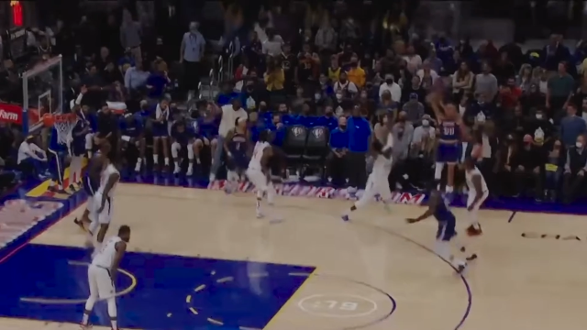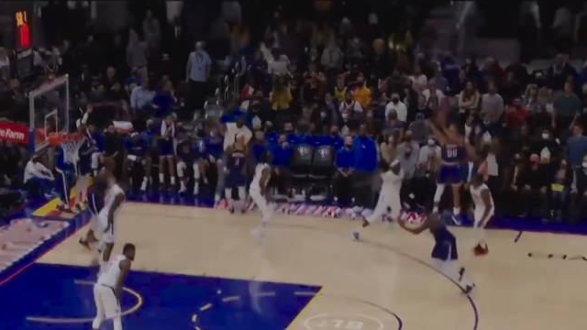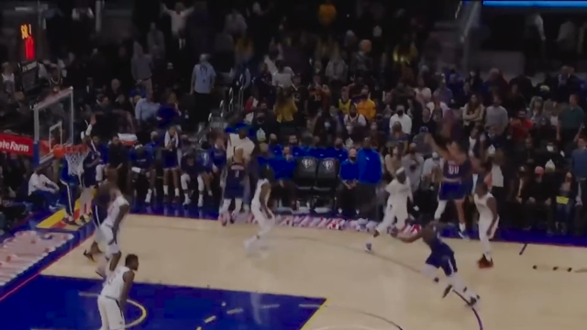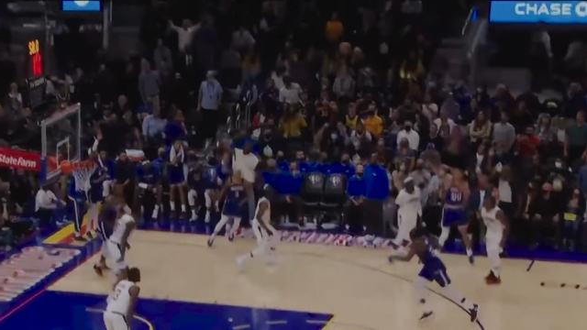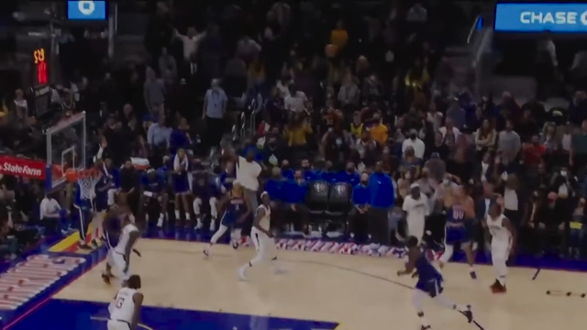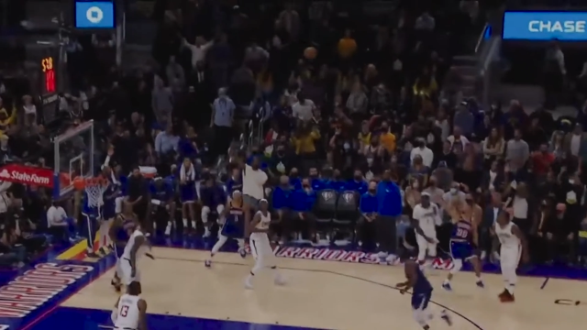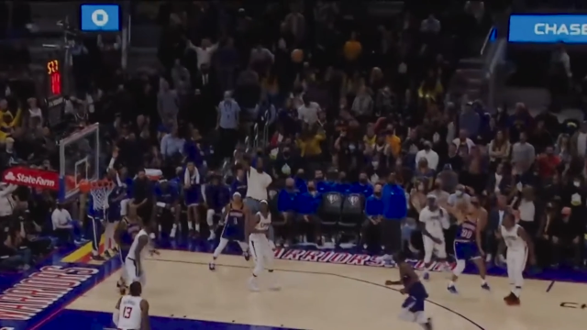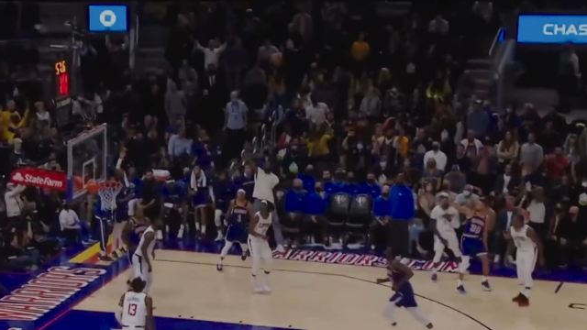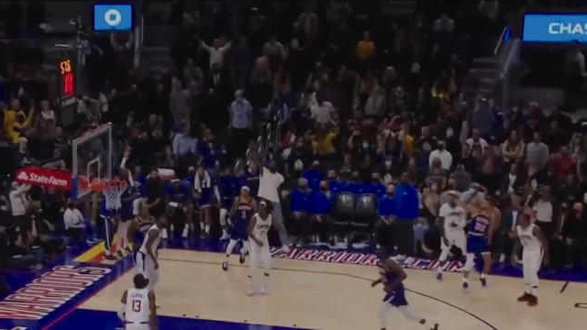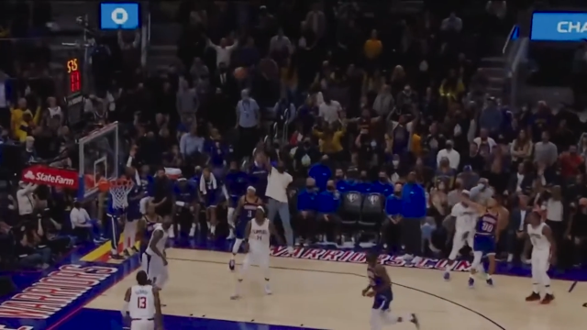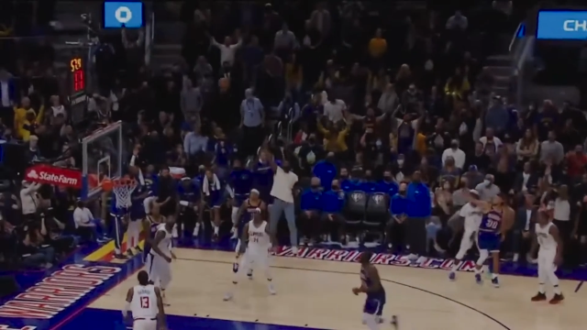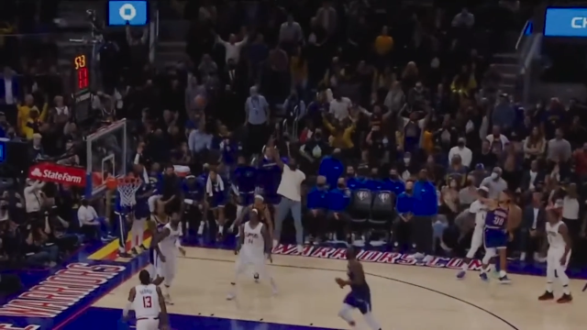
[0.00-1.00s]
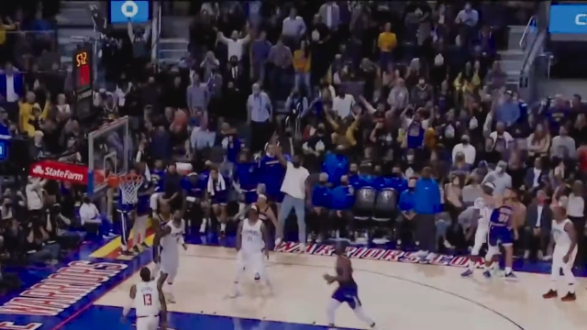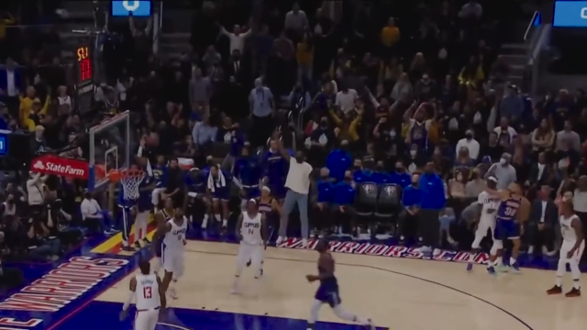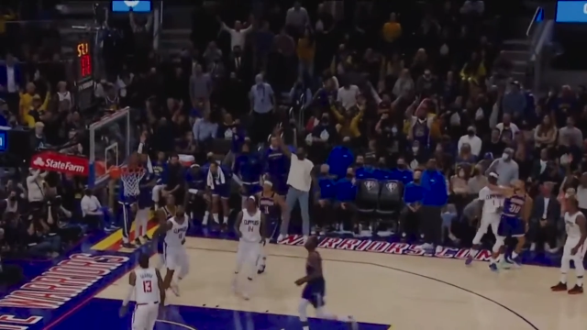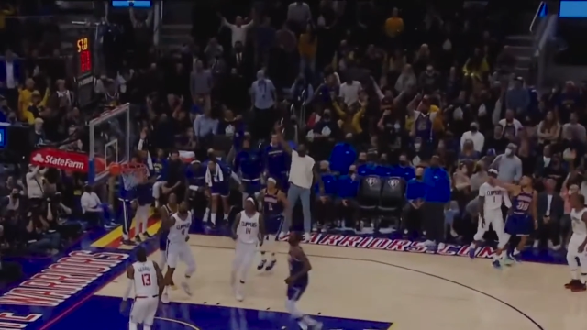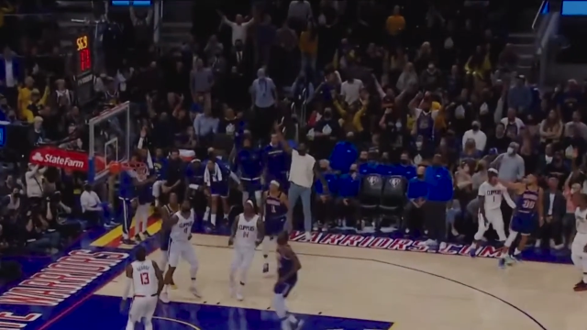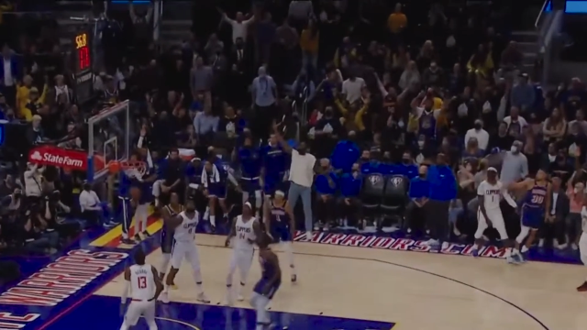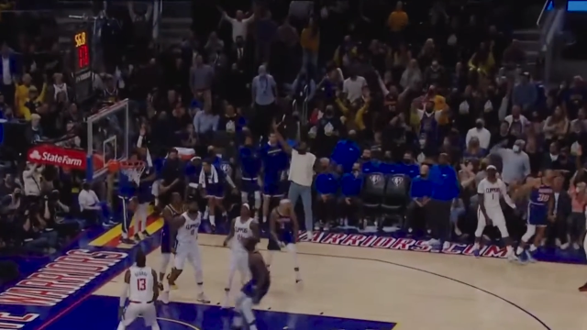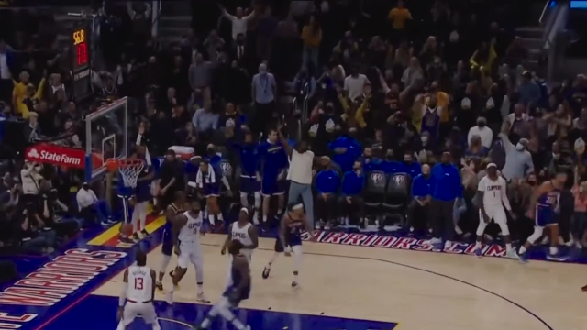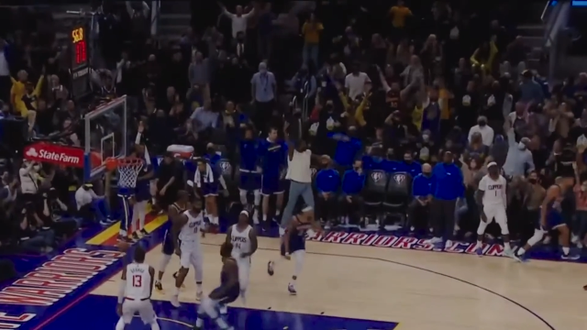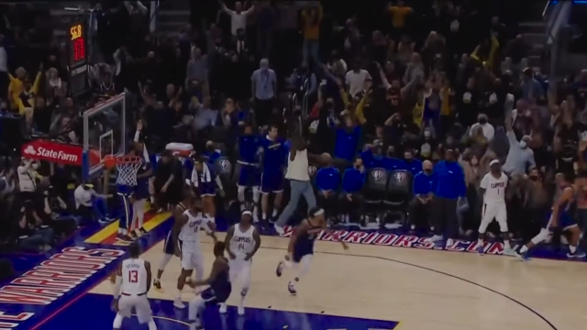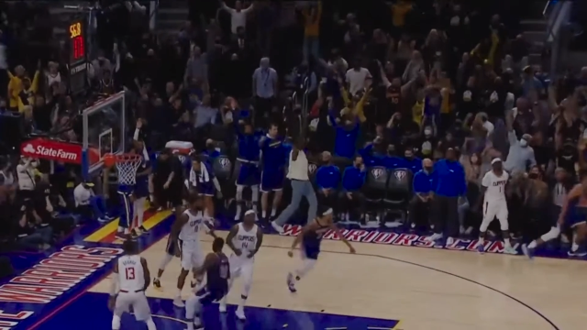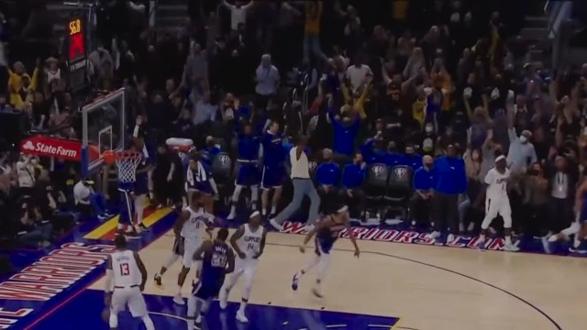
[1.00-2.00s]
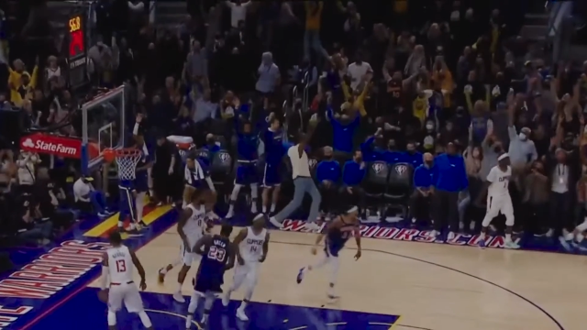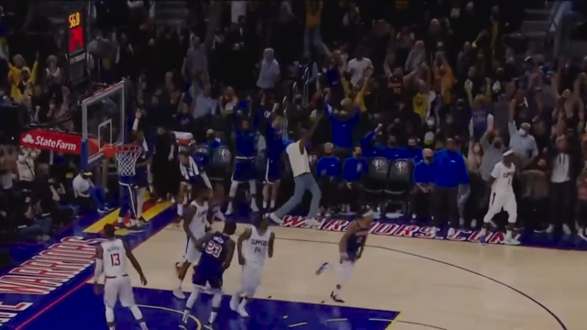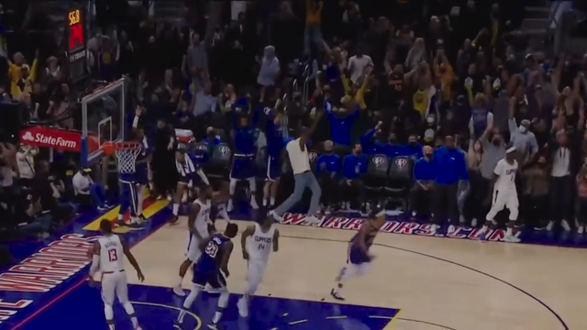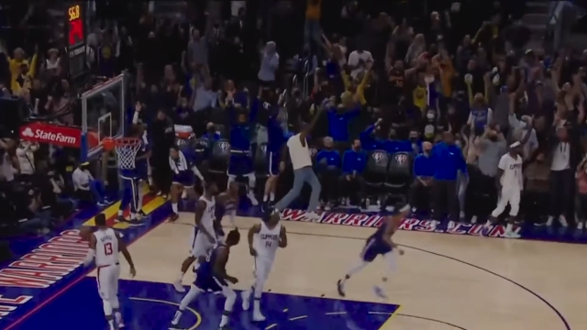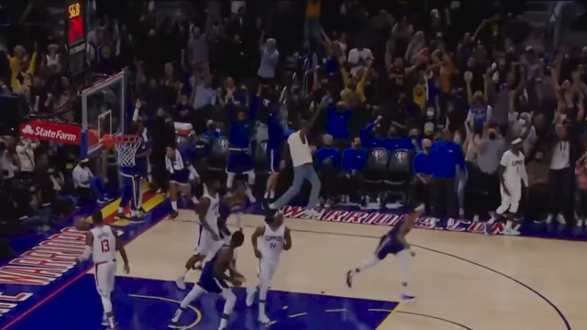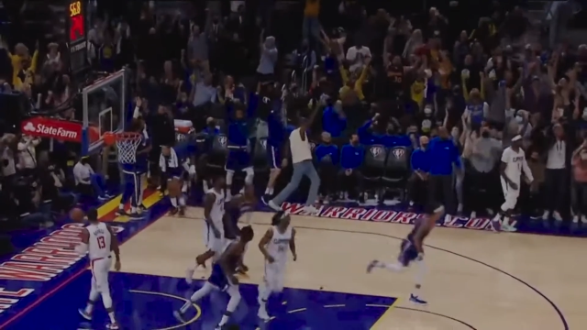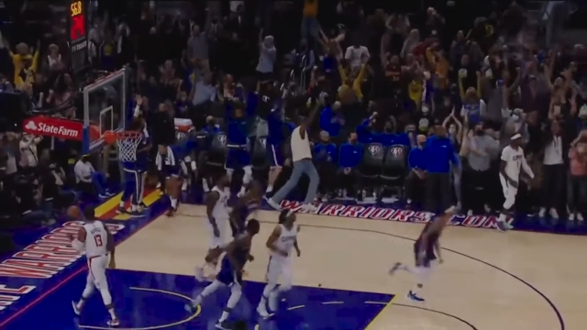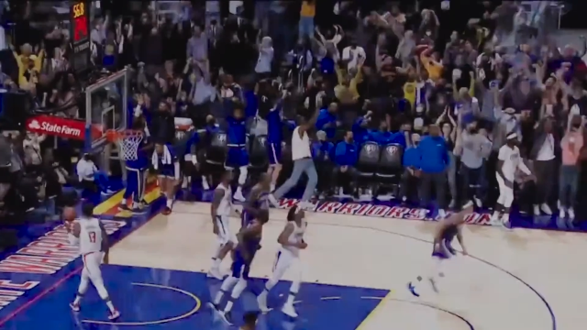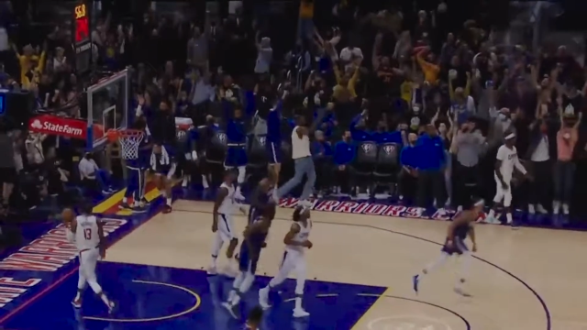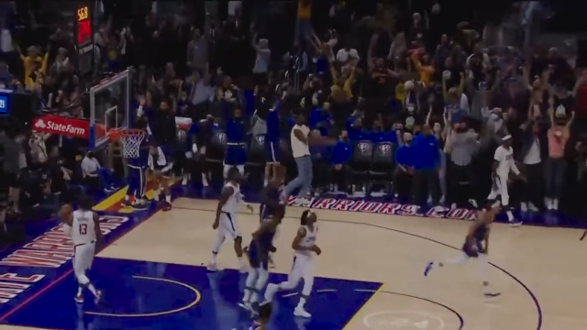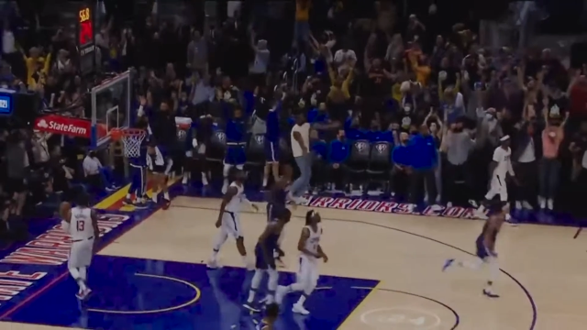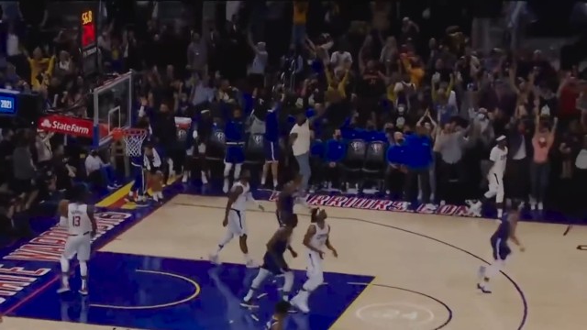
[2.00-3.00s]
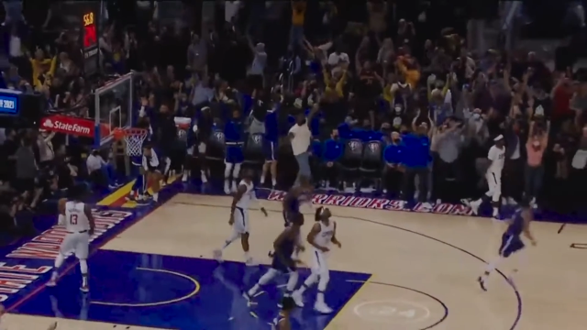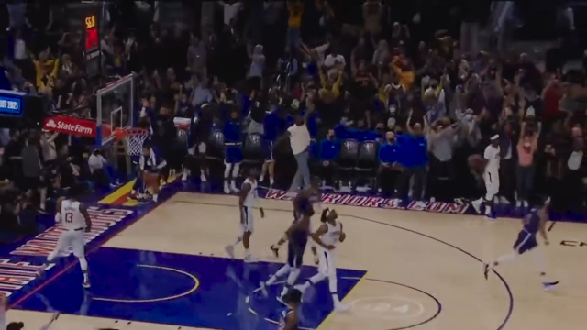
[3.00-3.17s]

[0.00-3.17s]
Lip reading: (no speaker visible)